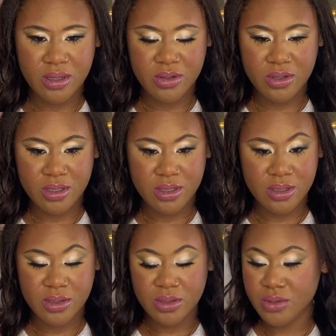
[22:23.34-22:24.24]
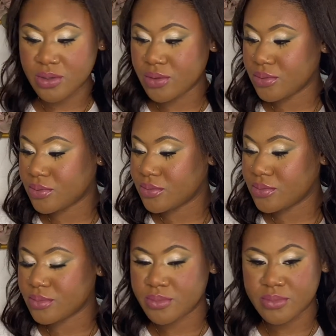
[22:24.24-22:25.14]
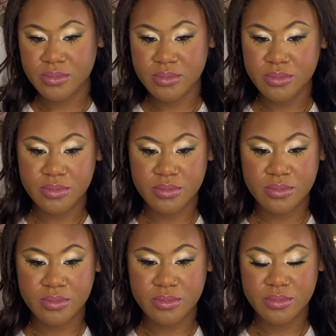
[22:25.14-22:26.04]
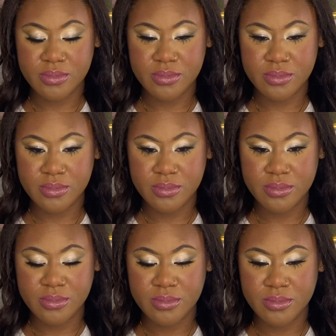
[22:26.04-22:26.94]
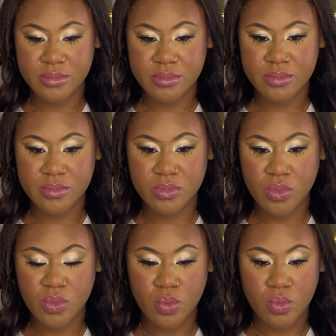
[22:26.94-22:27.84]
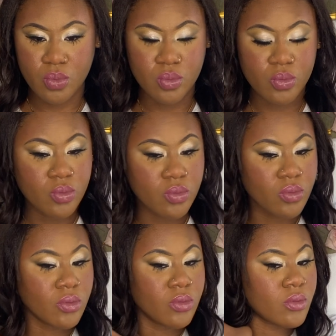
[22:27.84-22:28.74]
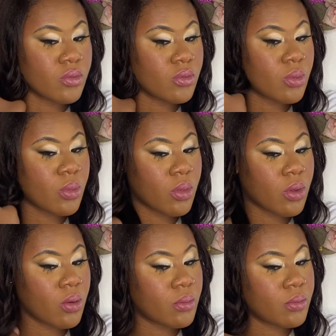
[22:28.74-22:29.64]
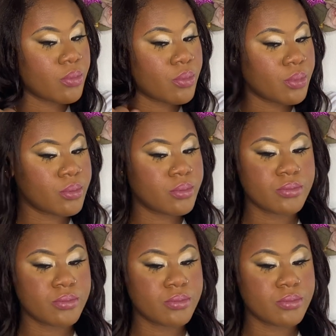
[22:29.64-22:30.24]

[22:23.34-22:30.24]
Nobody speaks.